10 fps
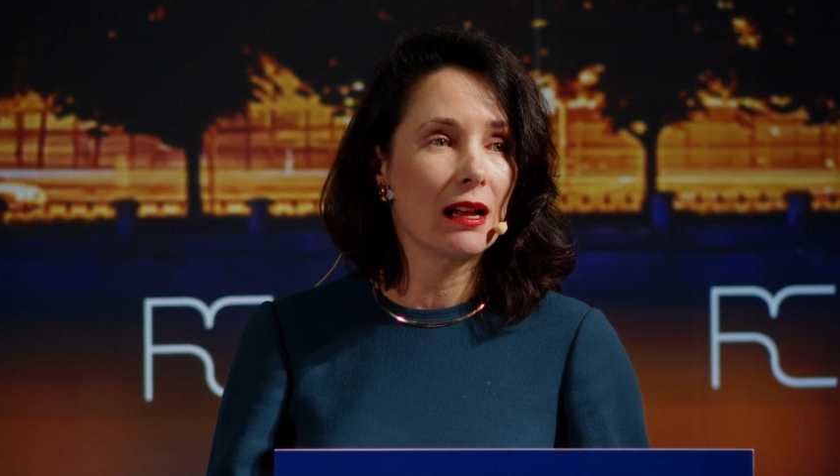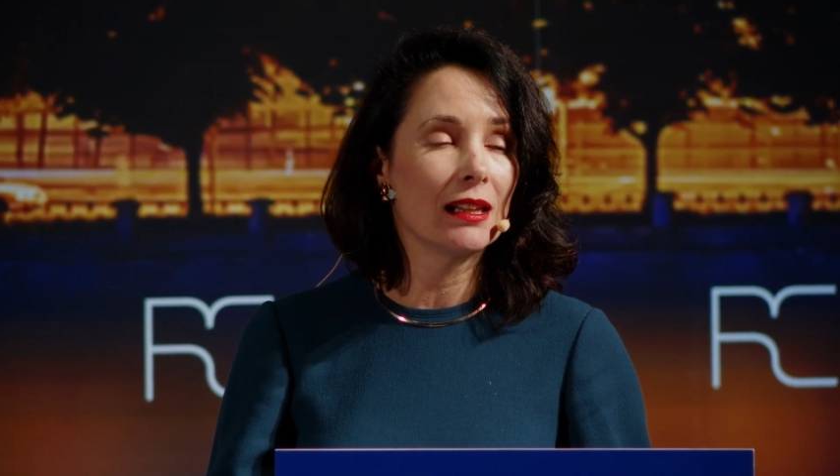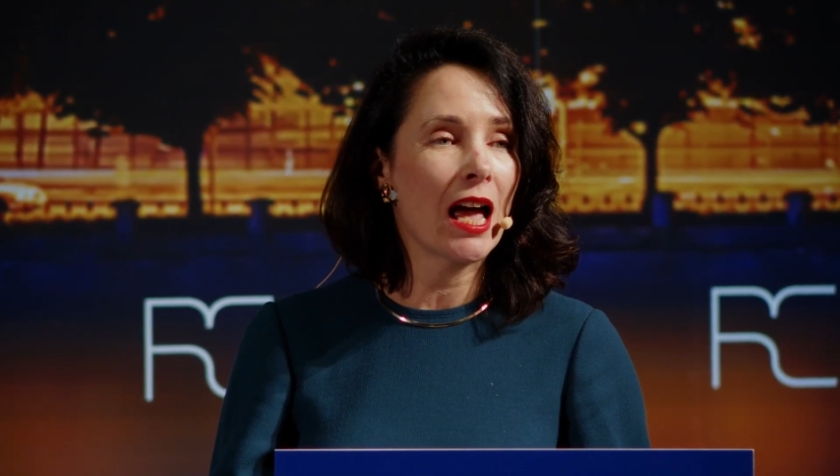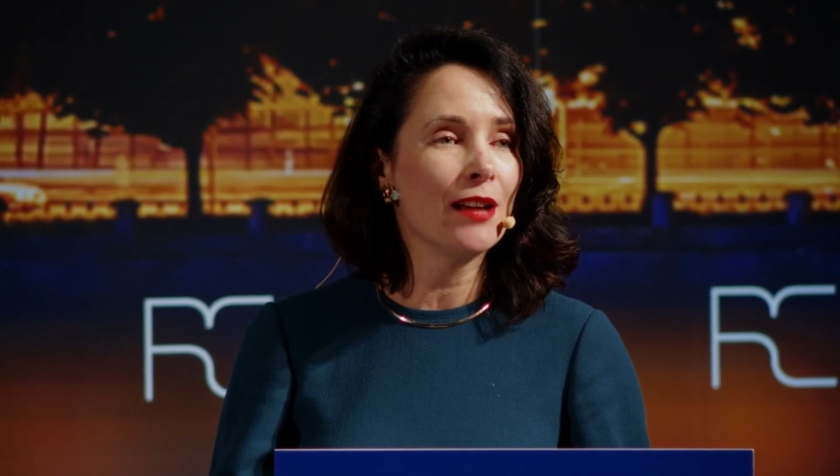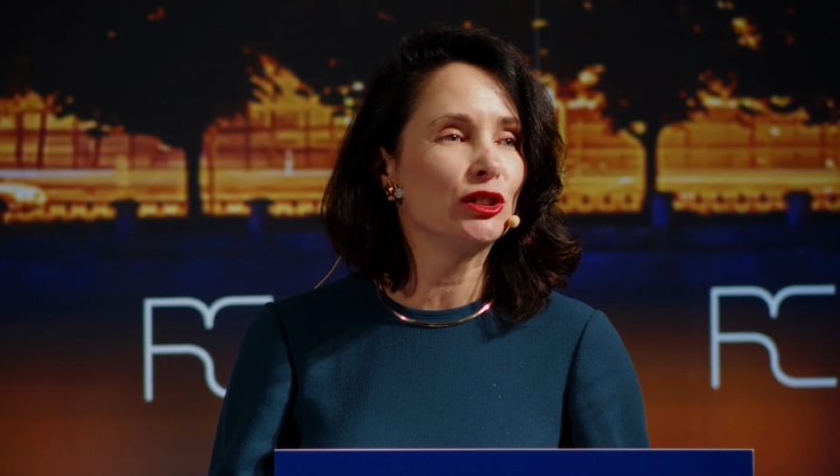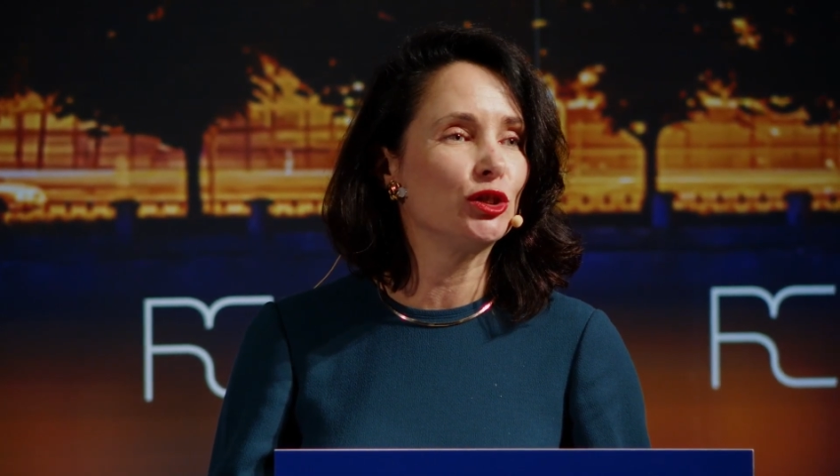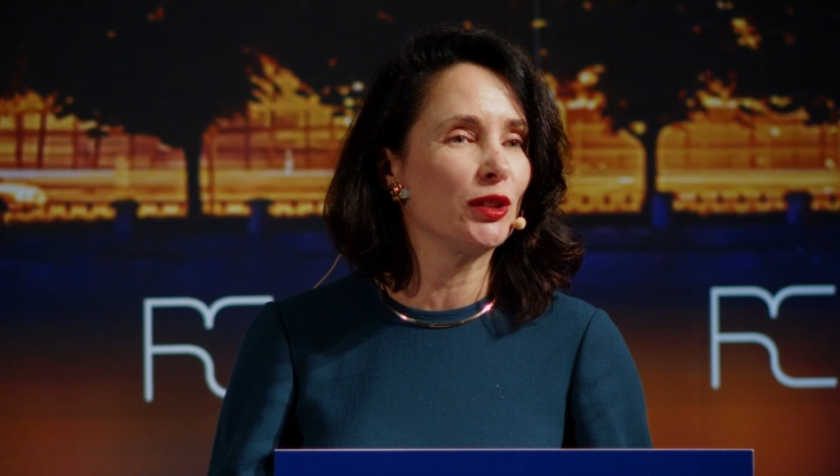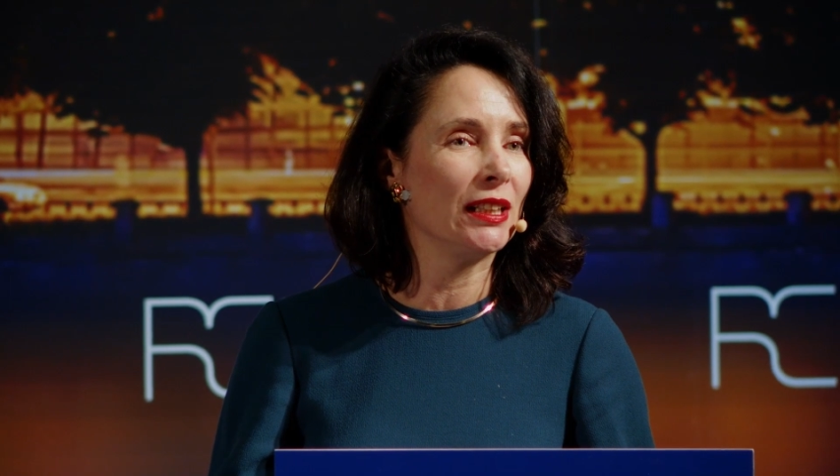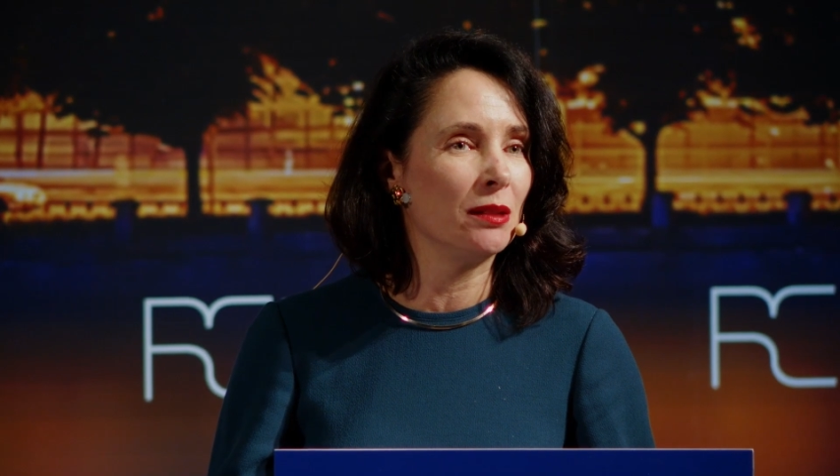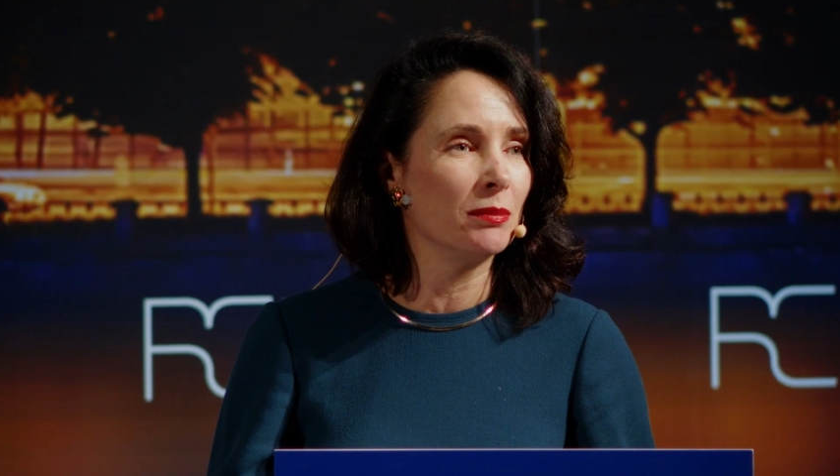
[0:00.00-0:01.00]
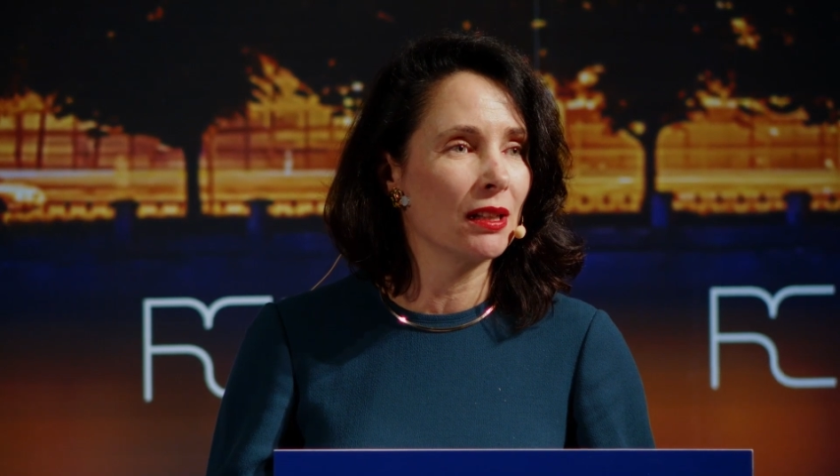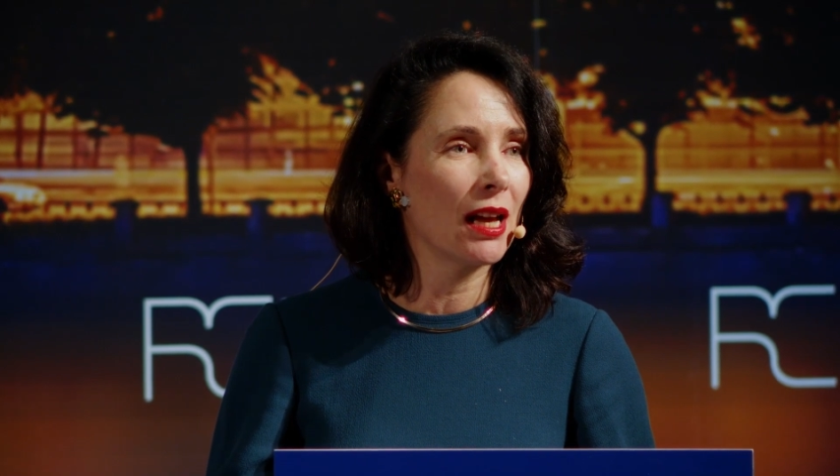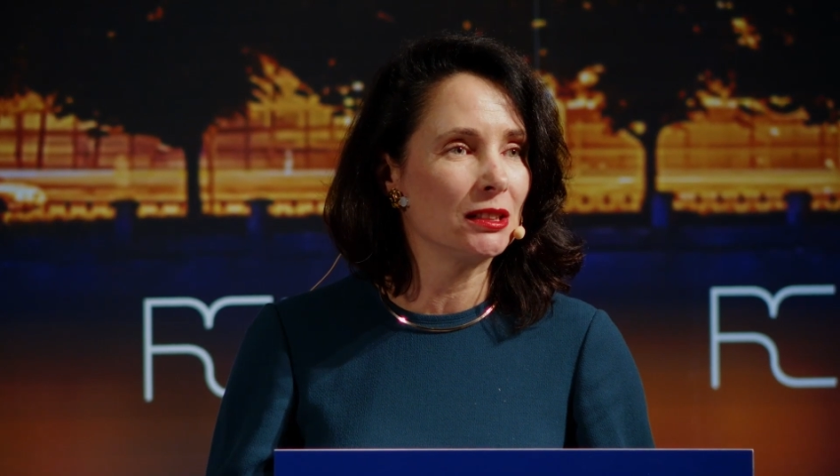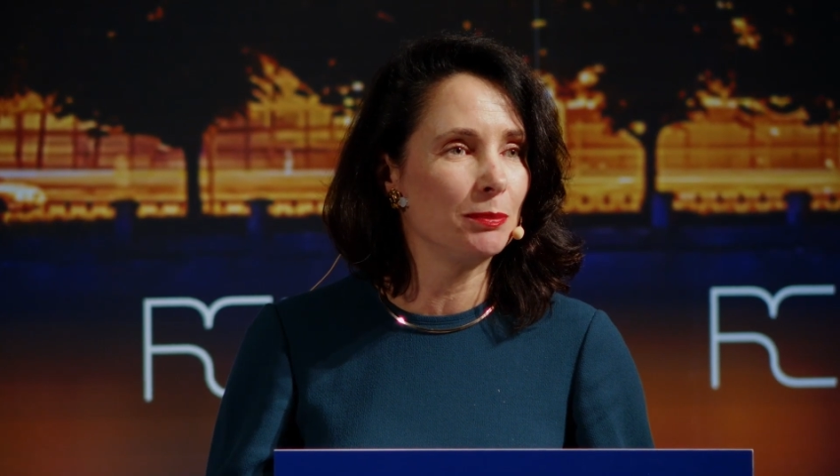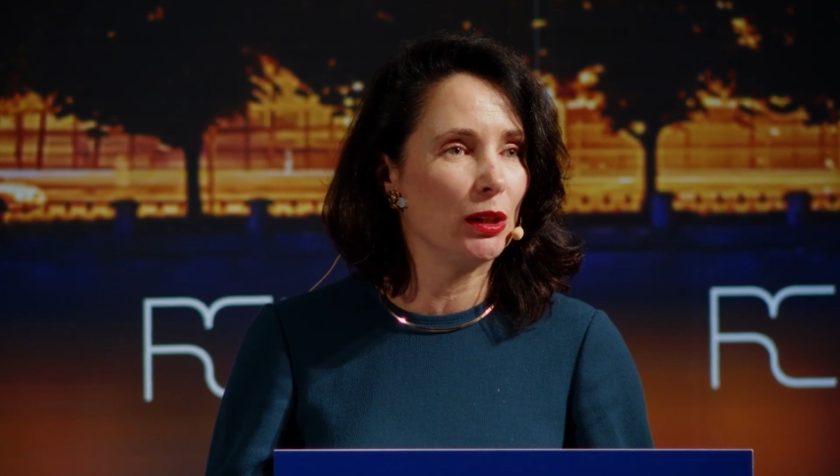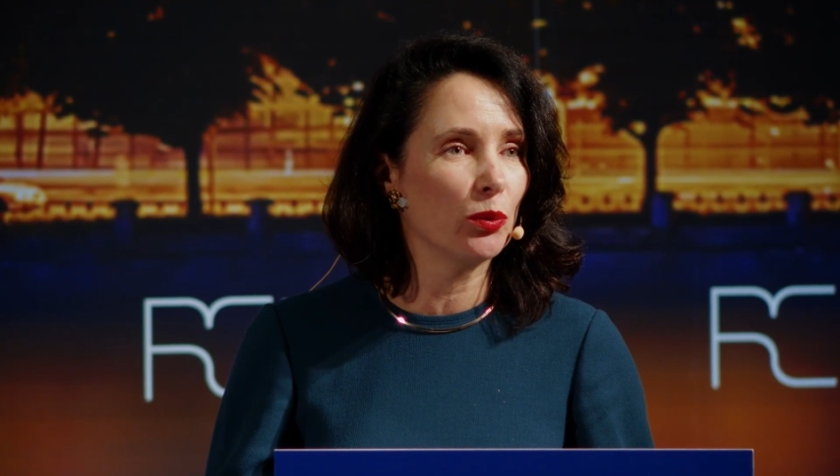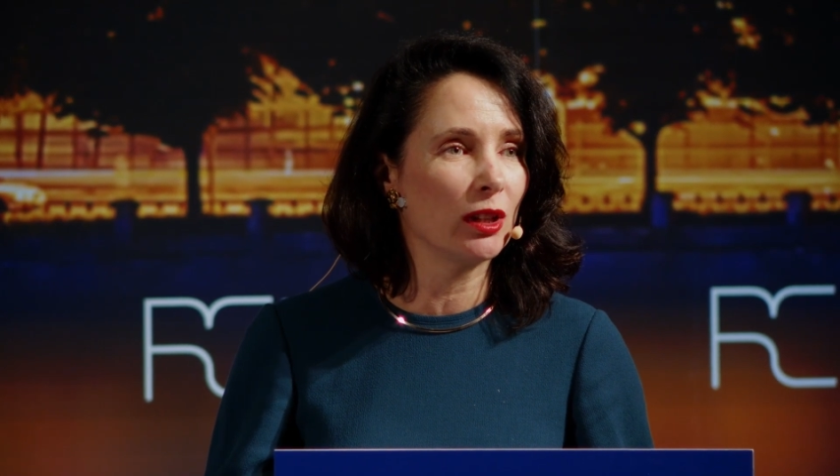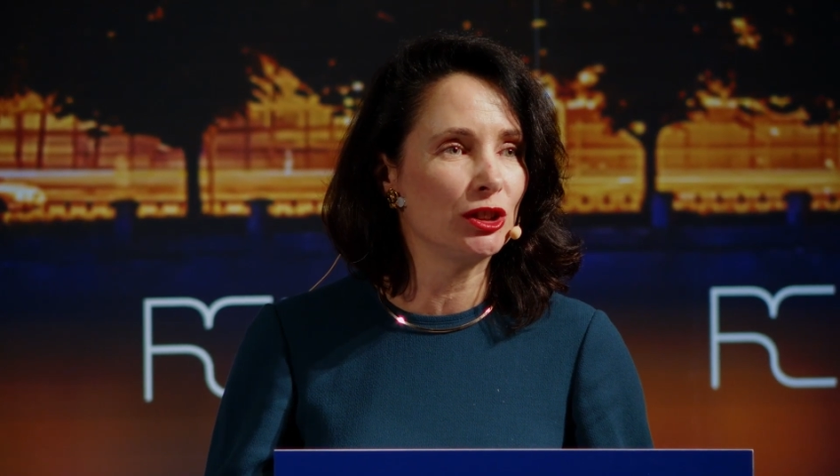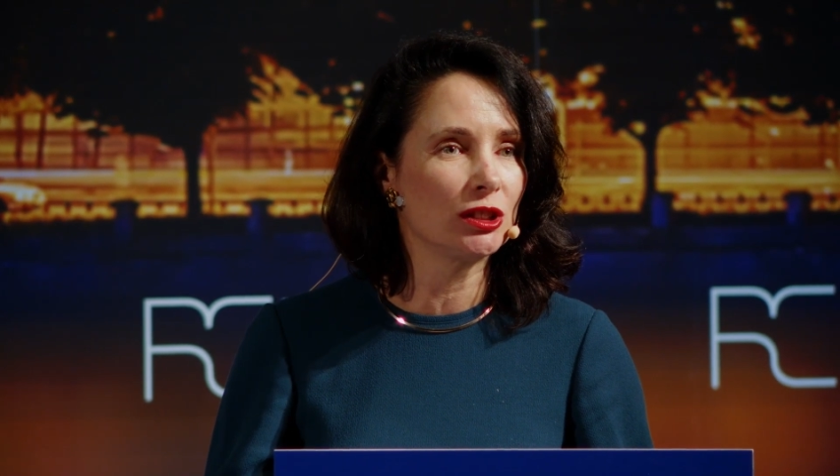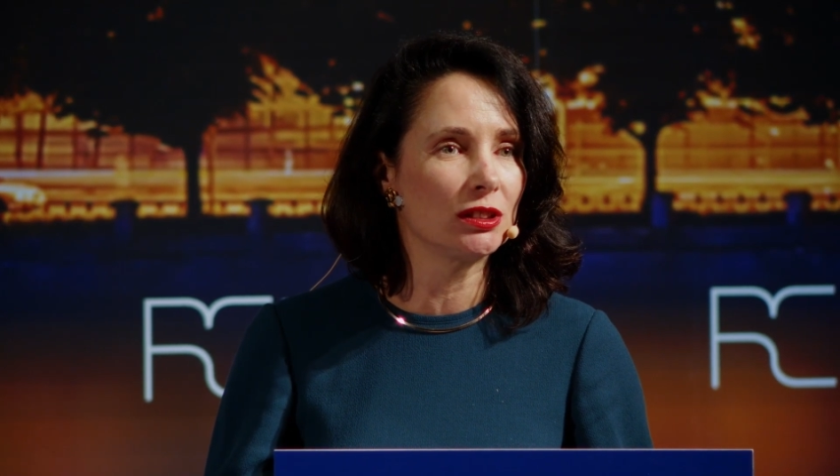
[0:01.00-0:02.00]
live stream has been
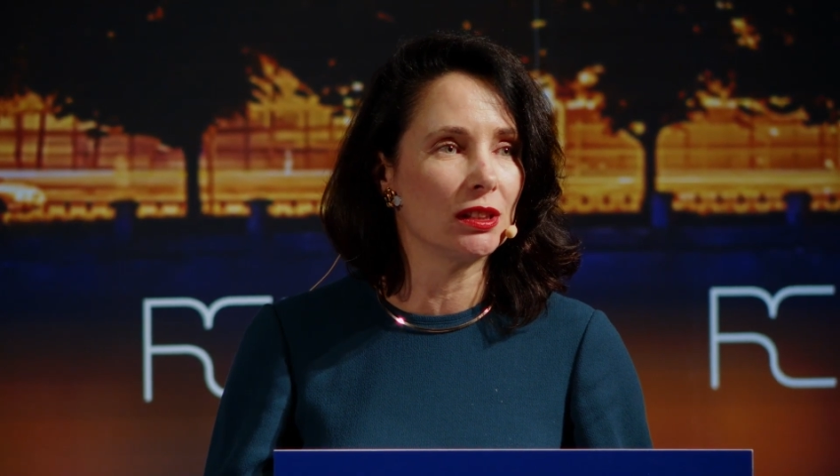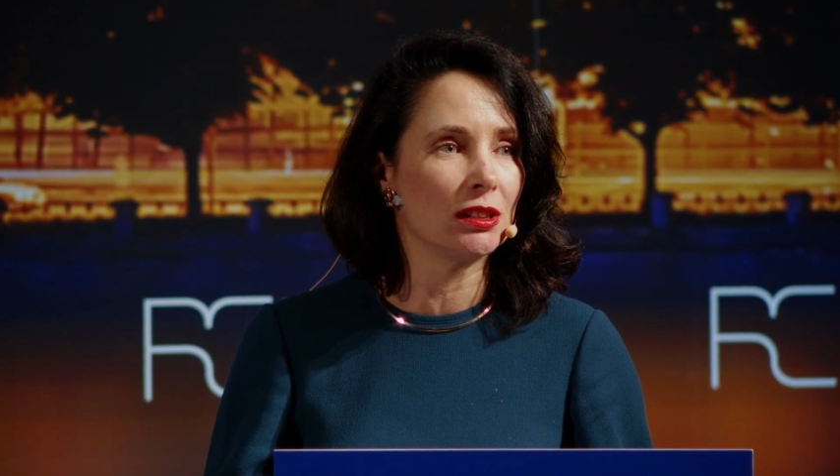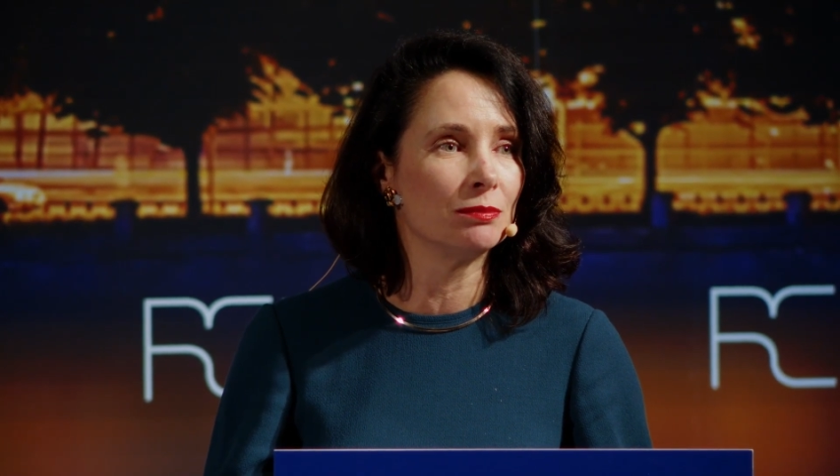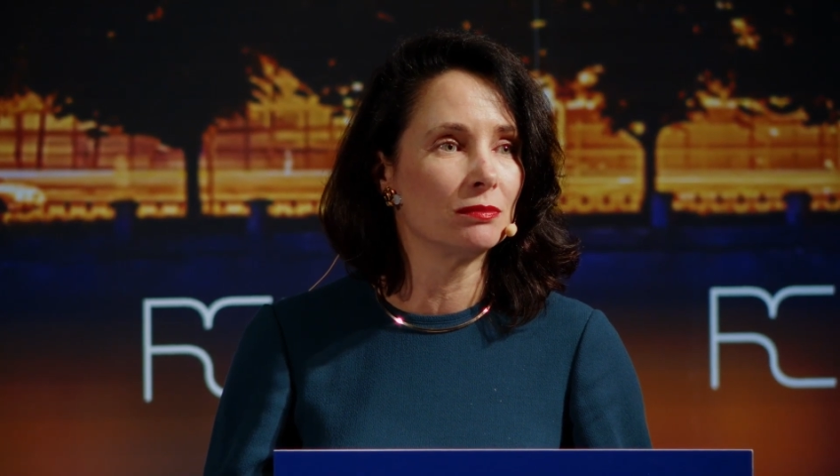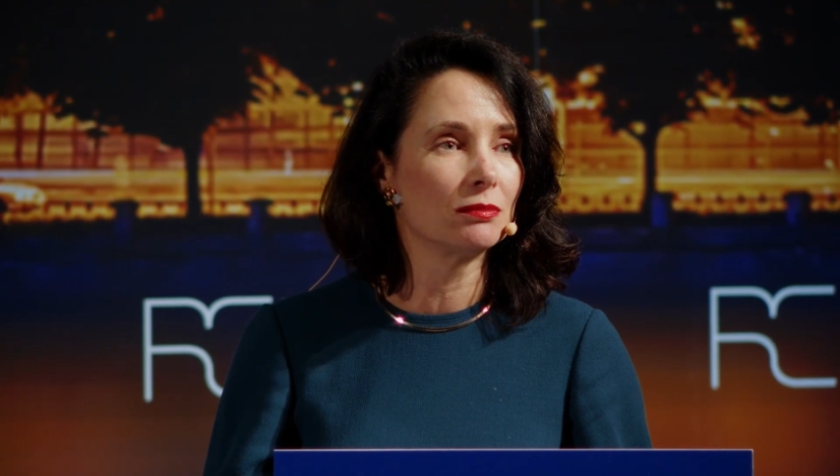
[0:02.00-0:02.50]
watched uh,